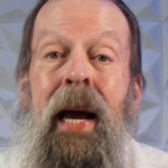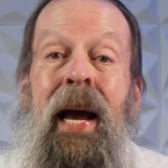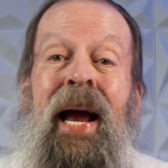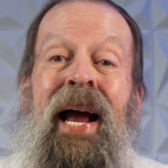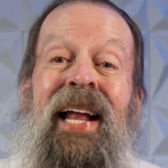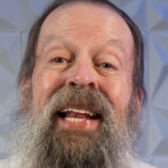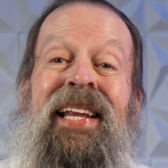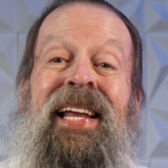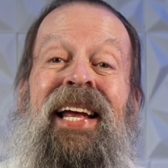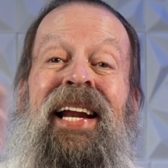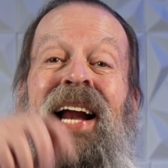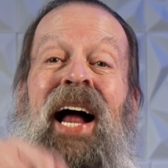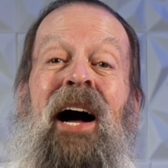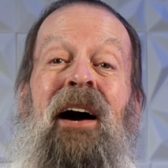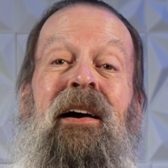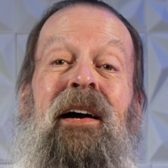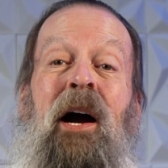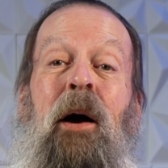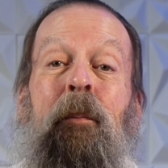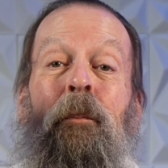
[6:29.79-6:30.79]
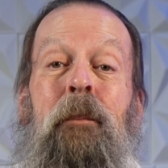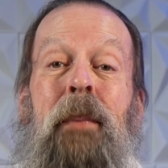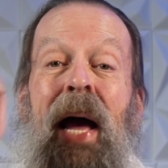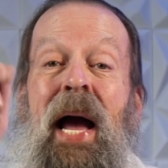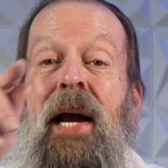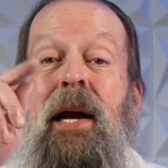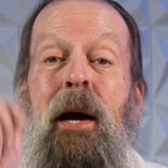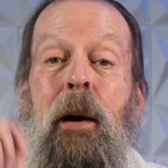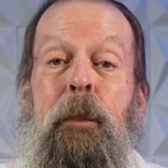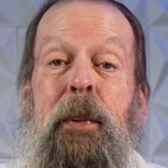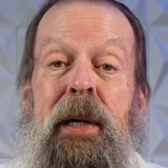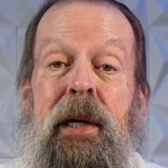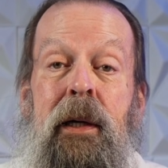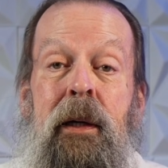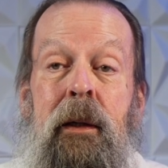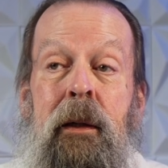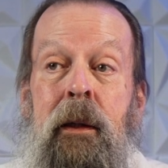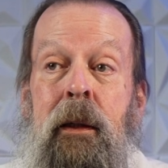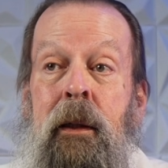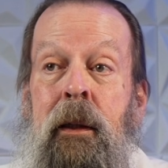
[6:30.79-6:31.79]
and then I'll come back up
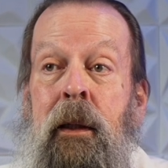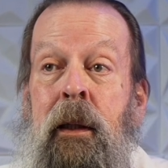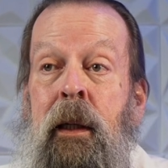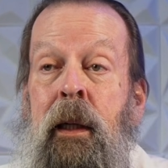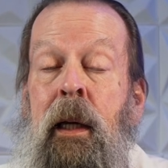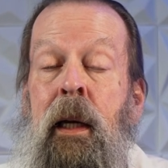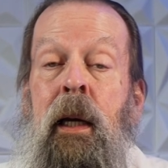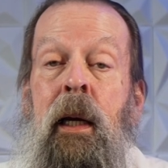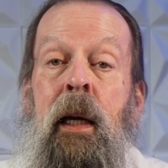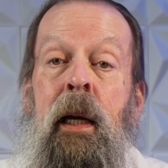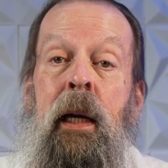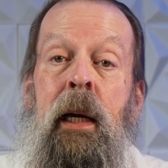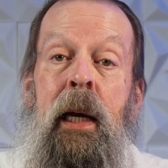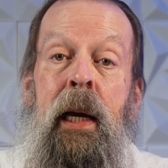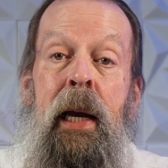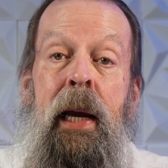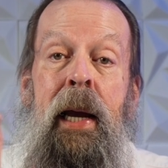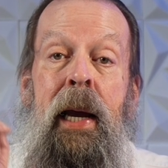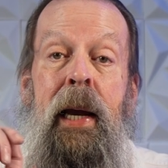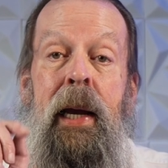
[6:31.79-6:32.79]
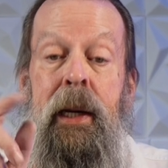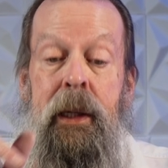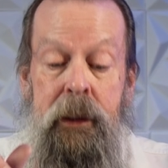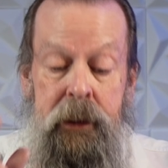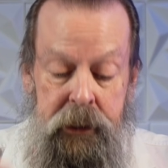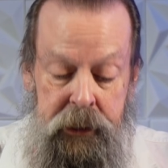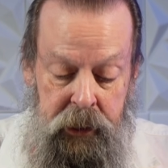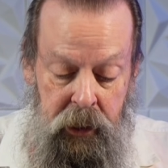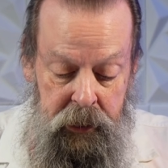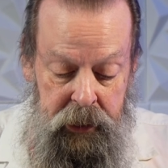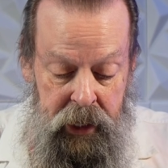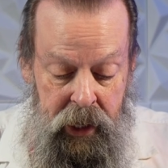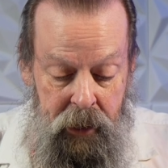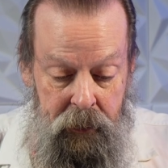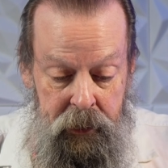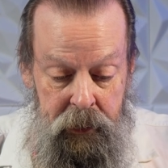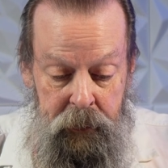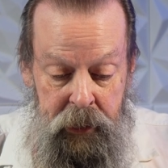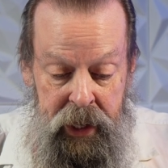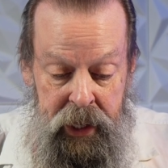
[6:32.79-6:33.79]
here and show you how
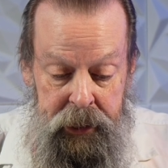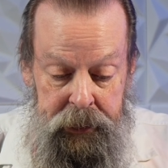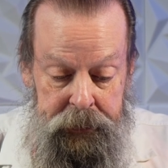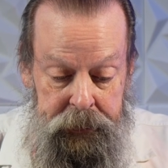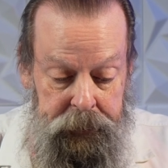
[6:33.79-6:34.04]
it went.